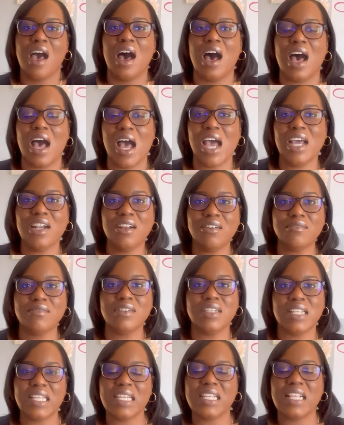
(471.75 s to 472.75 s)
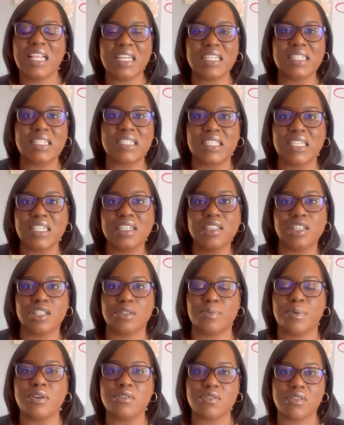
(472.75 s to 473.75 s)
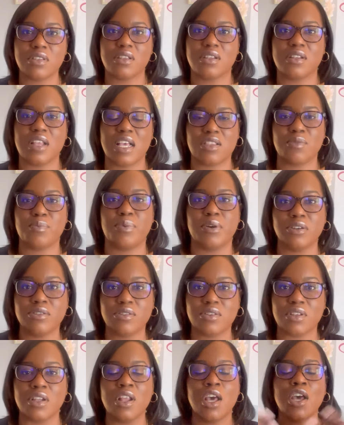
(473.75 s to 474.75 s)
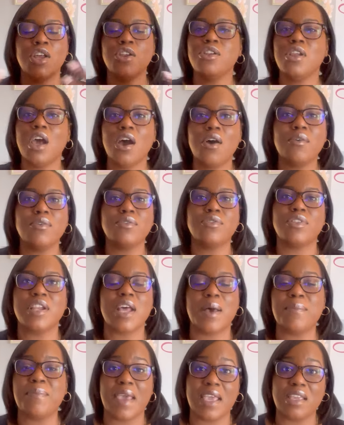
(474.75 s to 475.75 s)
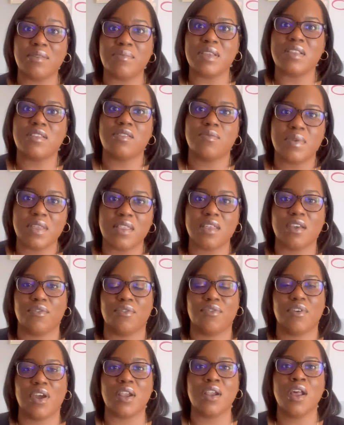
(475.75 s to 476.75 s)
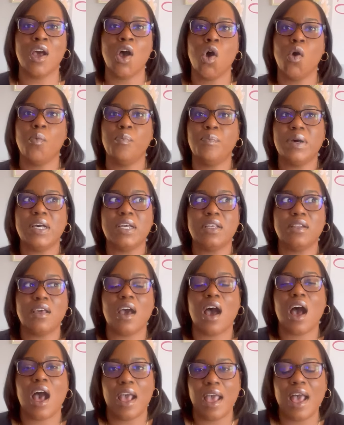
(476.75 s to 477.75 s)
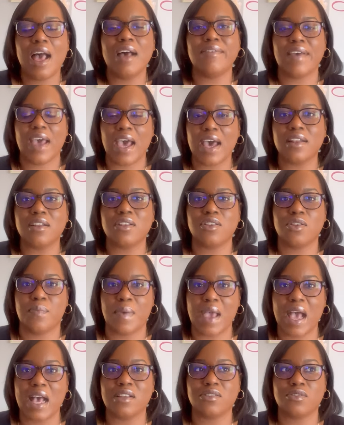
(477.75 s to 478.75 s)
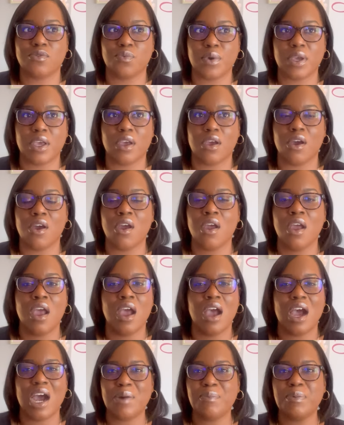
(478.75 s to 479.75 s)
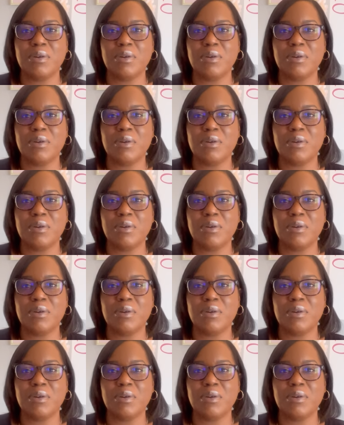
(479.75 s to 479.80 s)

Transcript: I don't really like dig this person as a person. No, they're not paying me to be their friend. But I have had in the past where our